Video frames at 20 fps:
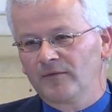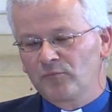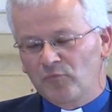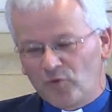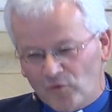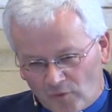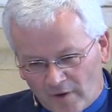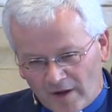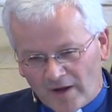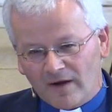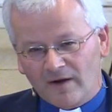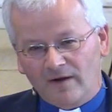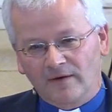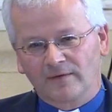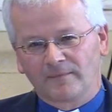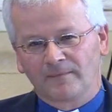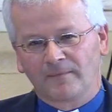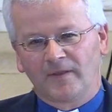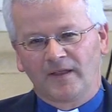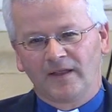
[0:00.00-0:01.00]
Prayer,
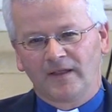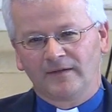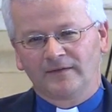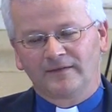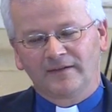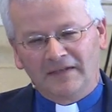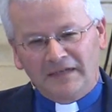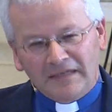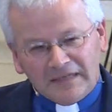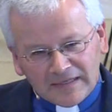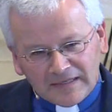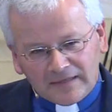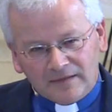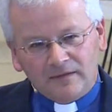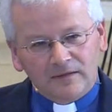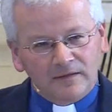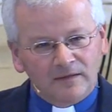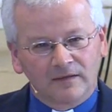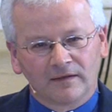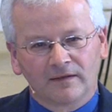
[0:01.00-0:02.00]
to
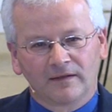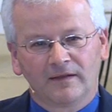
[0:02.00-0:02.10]
kneel,